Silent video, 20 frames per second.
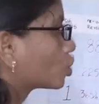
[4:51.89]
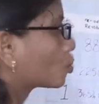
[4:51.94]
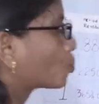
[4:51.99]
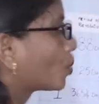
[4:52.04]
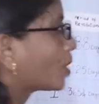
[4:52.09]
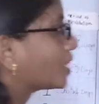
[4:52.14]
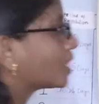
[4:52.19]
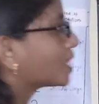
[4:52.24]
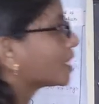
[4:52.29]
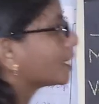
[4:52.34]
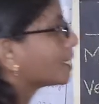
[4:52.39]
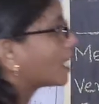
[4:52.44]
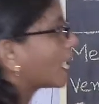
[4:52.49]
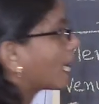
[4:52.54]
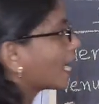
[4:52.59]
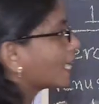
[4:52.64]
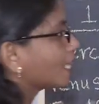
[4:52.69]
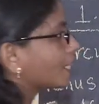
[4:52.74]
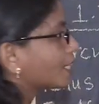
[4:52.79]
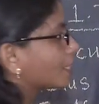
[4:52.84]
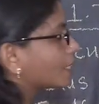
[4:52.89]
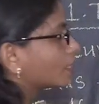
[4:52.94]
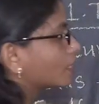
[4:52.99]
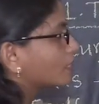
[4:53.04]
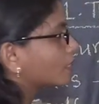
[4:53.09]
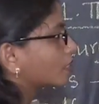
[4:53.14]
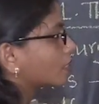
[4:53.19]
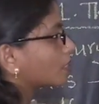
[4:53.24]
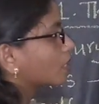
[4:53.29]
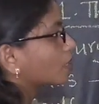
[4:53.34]

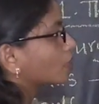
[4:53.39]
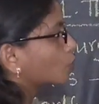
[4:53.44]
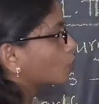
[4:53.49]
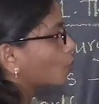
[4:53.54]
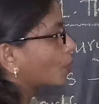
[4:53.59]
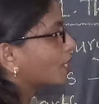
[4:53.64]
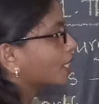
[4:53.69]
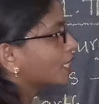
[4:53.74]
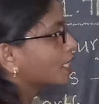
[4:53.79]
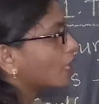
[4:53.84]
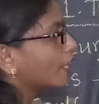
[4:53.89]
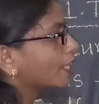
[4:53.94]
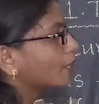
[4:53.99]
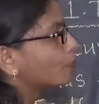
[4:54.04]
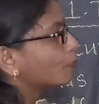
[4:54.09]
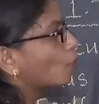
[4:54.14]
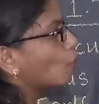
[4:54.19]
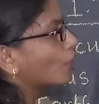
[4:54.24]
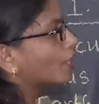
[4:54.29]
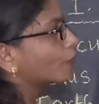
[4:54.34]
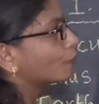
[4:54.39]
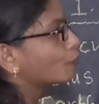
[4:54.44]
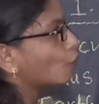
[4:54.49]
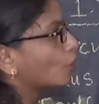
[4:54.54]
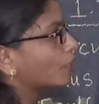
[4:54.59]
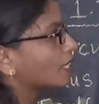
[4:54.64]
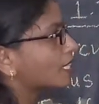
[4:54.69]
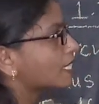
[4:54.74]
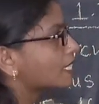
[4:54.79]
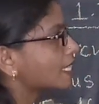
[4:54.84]

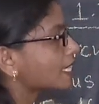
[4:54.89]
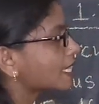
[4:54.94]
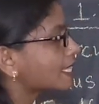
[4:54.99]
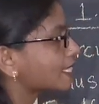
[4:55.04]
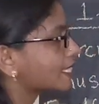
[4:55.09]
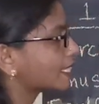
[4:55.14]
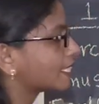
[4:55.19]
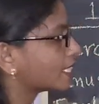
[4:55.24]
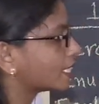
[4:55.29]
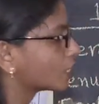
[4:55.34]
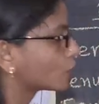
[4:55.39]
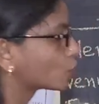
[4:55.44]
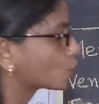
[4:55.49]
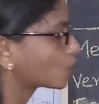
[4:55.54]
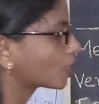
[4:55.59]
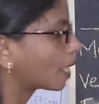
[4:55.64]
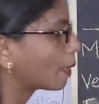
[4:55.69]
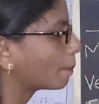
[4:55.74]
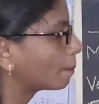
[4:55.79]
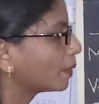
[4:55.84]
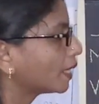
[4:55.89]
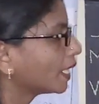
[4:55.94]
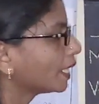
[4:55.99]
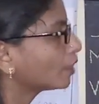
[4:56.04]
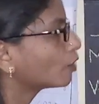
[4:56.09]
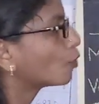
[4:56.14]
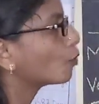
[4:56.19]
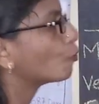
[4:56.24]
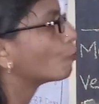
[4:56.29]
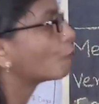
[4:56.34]
29.46 years to
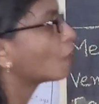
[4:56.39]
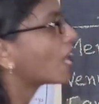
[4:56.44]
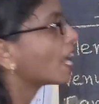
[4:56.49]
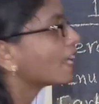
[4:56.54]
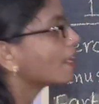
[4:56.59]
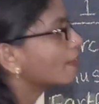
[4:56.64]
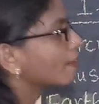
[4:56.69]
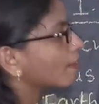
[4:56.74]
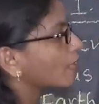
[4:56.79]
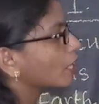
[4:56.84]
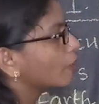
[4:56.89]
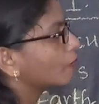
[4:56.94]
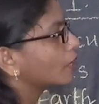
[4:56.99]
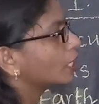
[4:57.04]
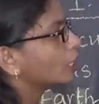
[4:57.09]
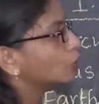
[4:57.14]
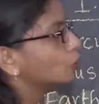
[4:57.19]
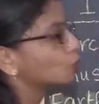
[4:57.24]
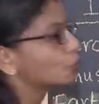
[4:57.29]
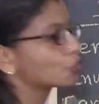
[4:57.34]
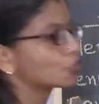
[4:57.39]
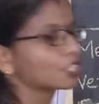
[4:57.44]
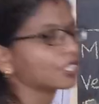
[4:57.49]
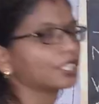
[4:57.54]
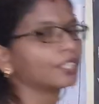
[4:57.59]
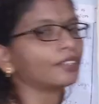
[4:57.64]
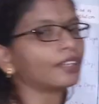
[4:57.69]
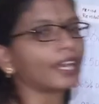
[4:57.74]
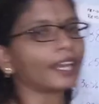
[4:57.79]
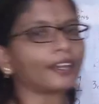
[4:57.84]
complete one
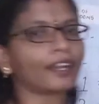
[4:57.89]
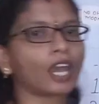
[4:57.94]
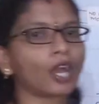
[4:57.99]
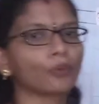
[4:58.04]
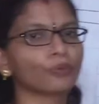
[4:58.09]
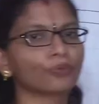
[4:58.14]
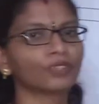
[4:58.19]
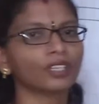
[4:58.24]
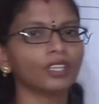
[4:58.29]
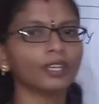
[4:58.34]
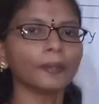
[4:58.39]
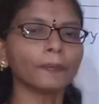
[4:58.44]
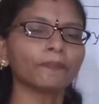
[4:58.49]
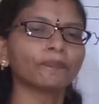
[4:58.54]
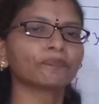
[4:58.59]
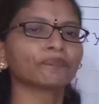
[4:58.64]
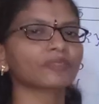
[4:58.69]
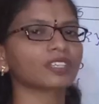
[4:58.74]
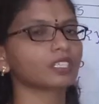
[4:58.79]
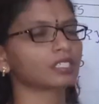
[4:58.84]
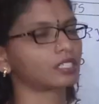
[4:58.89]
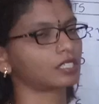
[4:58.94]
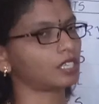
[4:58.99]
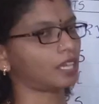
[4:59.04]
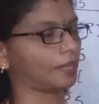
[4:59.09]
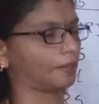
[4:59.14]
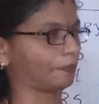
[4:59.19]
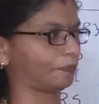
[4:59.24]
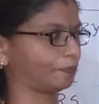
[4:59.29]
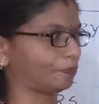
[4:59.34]
revolution around the
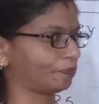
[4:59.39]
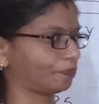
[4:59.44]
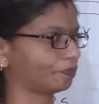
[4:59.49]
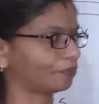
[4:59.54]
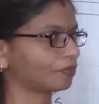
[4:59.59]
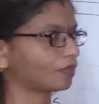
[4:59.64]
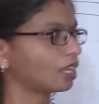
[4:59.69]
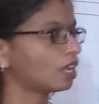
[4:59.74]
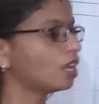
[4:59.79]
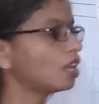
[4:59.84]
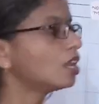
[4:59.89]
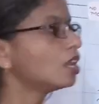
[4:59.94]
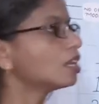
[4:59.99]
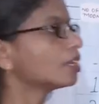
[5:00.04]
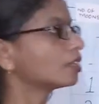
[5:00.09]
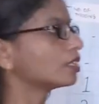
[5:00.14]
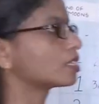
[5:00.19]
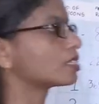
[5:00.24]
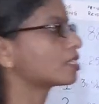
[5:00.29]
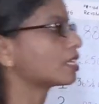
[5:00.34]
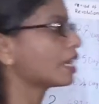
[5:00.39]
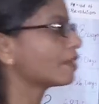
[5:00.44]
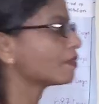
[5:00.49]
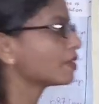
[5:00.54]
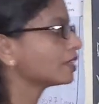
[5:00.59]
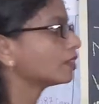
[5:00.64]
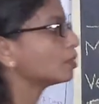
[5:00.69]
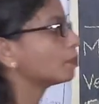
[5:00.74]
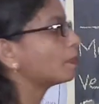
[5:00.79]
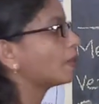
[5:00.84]
sun. The
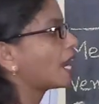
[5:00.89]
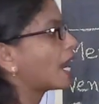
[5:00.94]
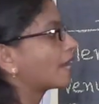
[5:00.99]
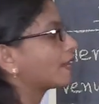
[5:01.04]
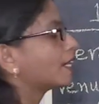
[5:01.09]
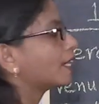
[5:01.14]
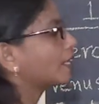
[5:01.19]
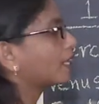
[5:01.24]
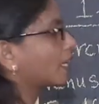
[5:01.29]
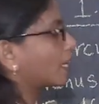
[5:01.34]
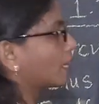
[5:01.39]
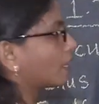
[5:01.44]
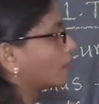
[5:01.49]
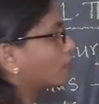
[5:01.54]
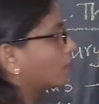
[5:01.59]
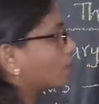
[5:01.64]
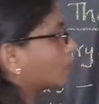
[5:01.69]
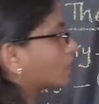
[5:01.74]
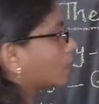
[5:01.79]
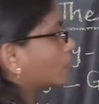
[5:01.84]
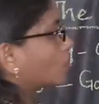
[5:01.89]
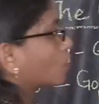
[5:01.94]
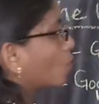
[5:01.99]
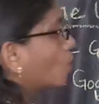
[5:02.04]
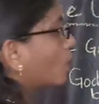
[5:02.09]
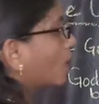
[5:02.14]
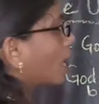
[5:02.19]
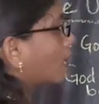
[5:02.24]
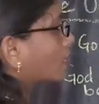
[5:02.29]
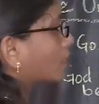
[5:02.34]
seventh planet in the
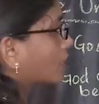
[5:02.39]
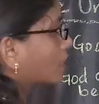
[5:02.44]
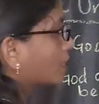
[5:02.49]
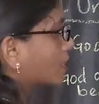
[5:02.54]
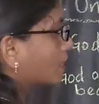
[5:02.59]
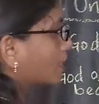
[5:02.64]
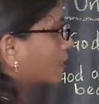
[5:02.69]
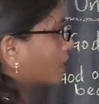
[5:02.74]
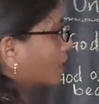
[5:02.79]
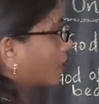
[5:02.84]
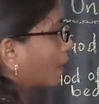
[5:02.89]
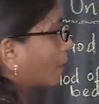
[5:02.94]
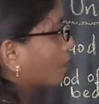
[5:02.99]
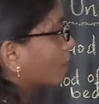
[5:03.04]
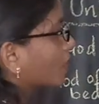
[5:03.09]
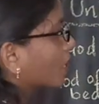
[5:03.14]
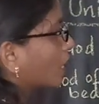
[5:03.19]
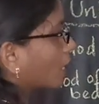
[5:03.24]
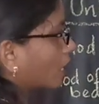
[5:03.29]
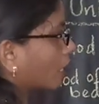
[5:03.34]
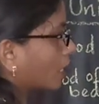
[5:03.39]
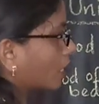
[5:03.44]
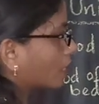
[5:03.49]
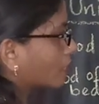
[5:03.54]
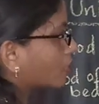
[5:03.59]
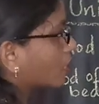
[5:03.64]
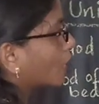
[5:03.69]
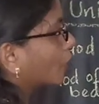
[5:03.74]
solar system is